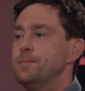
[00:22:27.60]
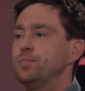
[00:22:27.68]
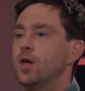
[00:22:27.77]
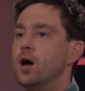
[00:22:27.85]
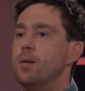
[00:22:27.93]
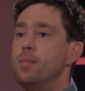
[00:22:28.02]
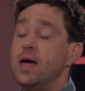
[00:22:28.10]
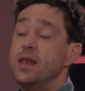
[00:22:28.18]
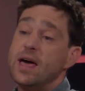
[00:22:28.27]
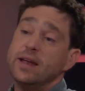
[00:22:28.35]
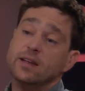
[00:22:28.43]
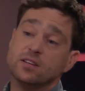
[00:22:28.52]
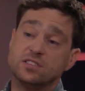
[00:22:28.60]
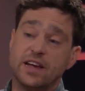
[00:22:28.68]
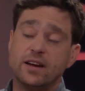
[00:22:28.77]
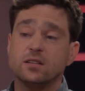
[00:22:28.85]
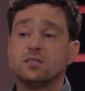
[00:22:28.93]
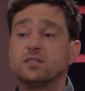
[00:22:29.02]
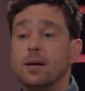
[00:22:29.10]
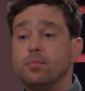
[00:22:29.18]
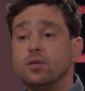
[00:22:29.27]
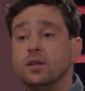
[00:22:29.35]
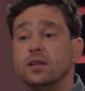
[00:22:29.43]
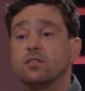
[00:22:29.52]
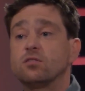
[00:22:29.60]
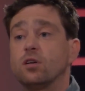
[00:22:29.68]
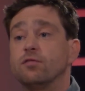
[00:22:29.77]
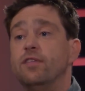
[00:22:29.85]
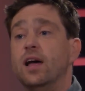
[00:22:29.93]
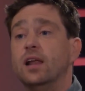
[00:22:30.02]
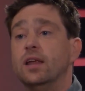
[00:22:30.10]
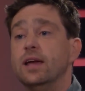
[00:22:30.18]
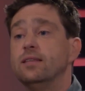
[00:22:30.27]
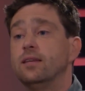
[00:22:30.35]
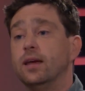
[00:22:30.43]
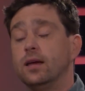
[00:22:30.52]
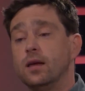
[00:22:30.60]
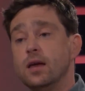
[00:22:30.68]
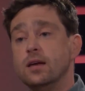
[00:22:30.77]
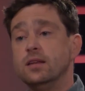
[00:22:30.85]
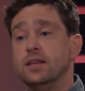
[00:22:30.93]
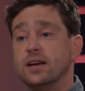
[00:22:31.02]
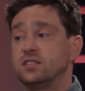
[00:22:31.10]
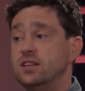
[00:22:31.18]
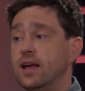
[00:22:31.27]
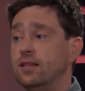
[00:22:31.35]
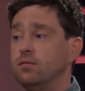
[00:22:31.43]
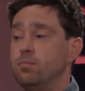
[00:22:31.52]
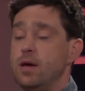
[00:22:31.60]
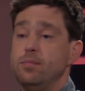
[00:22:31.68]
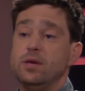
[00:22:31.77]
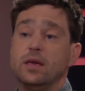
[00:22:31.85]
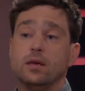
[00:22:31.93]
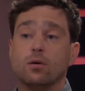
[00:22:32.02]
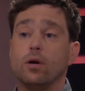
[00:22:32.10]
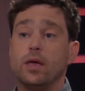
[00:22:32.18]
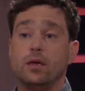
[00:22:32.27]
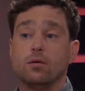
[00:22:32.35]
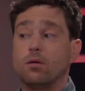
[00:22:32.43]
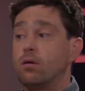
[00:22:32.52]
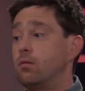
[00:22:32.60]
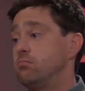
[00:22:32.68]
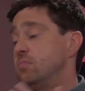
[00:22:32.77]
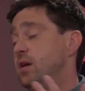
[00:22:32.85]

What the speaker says: And then in the second step, you need to start validating the extent, maybe in your